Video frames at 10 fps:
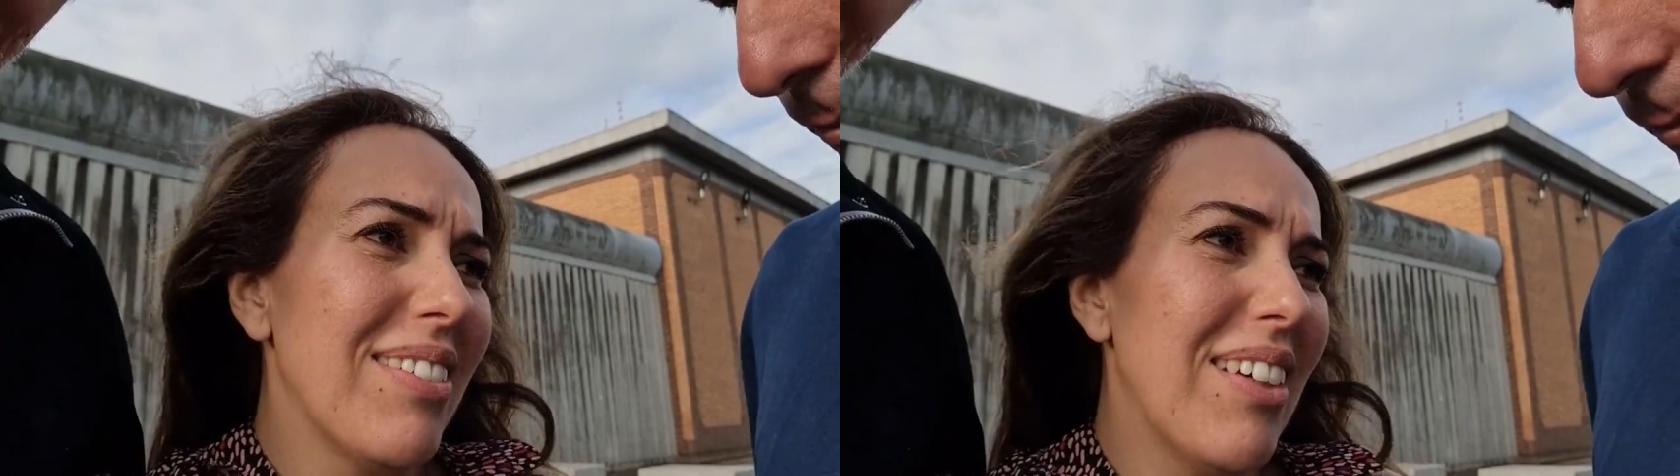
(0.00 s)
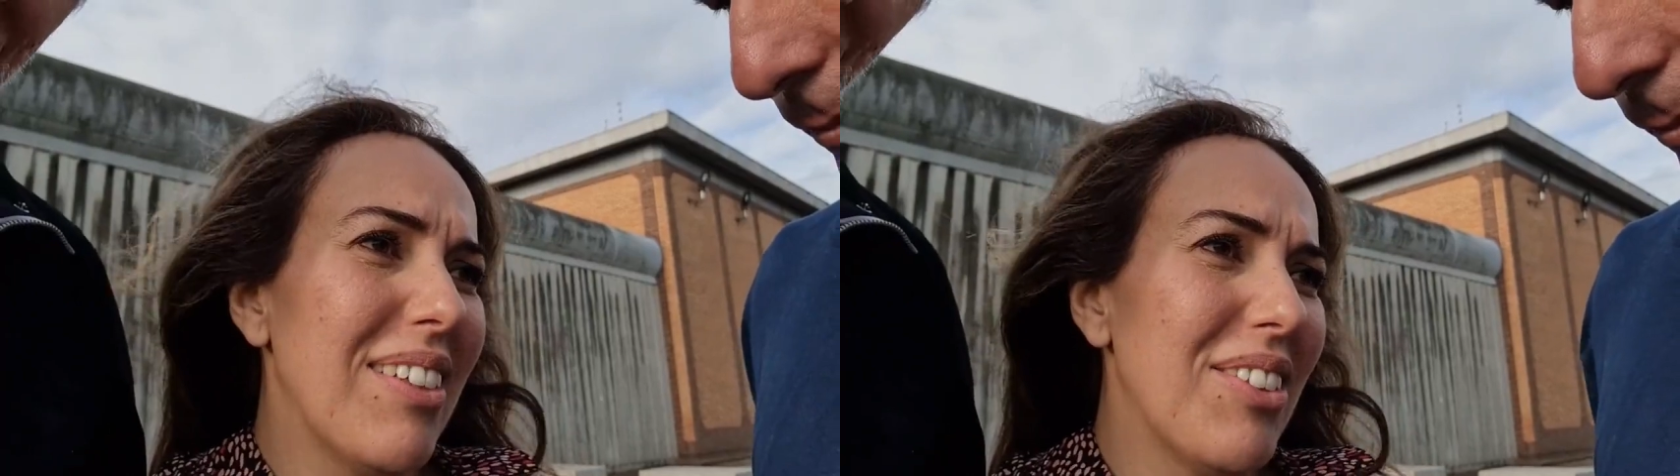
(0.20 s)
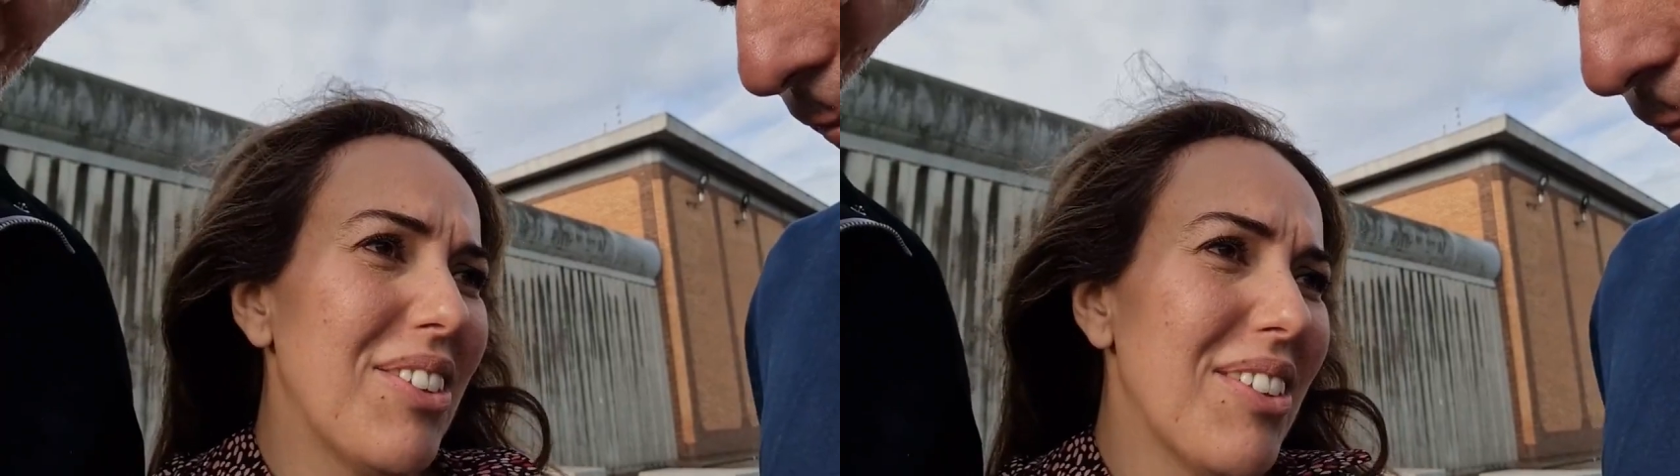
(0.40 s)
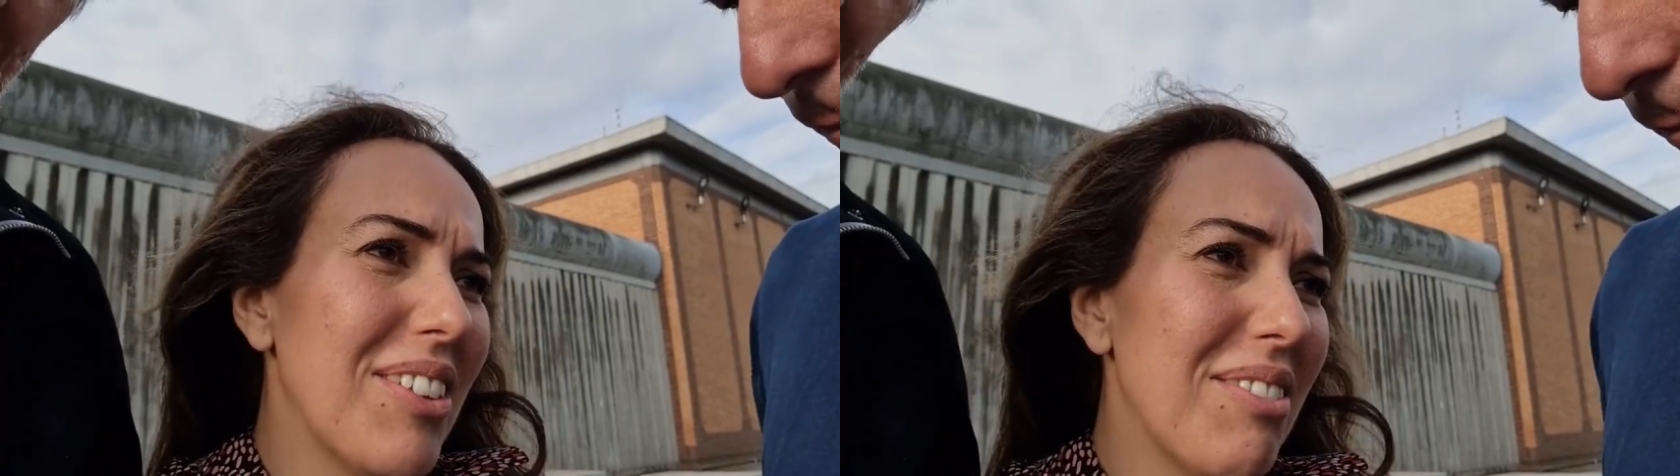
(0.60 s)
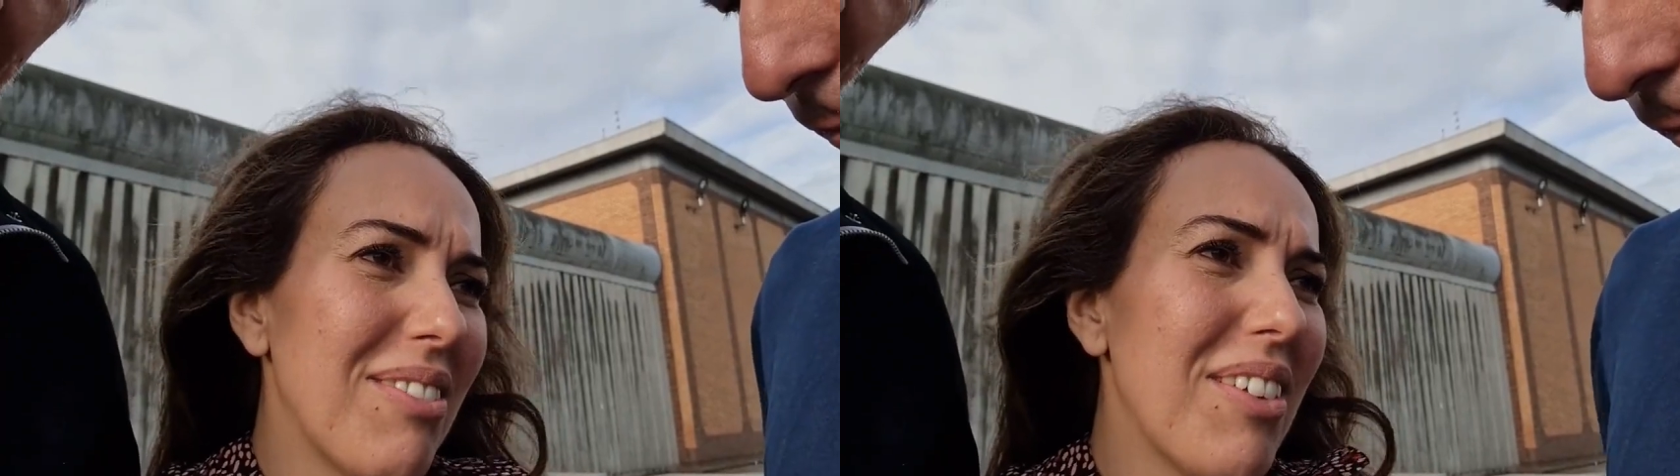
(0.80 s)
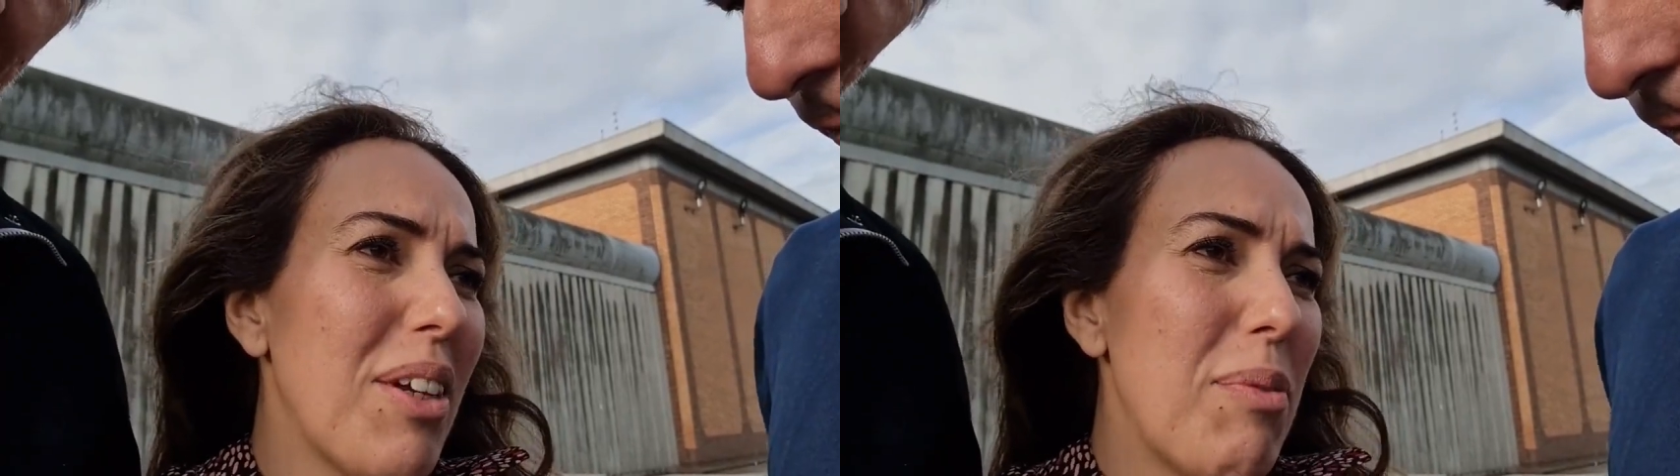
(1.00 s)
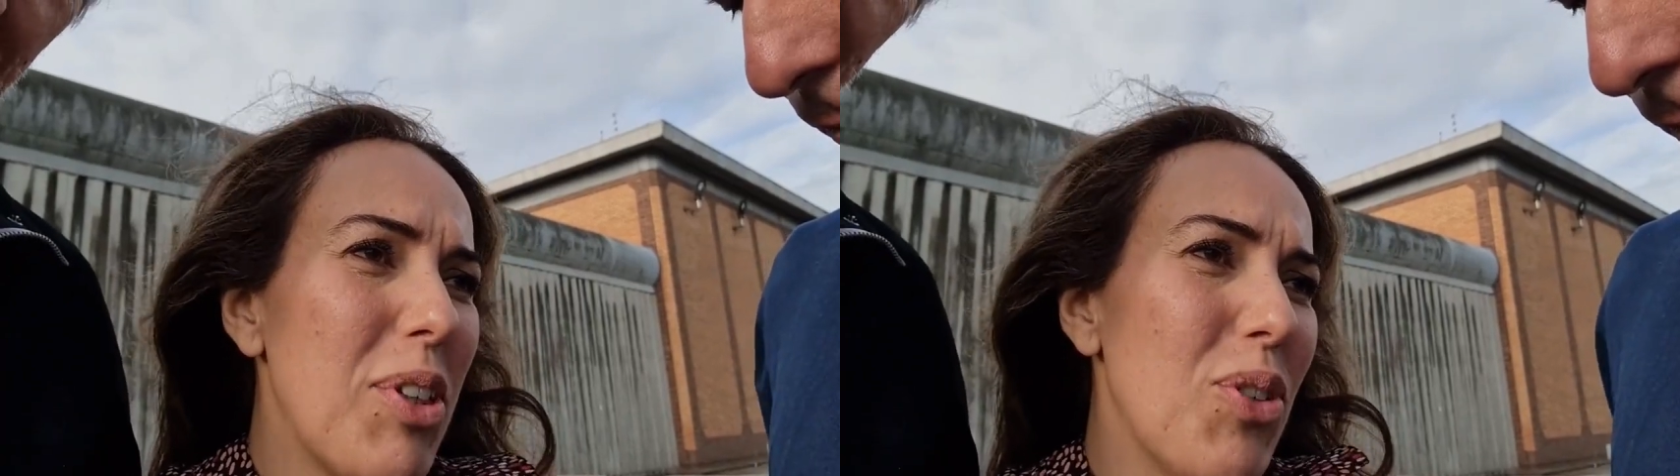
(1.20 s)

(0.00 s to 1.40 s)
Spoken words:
And I mean,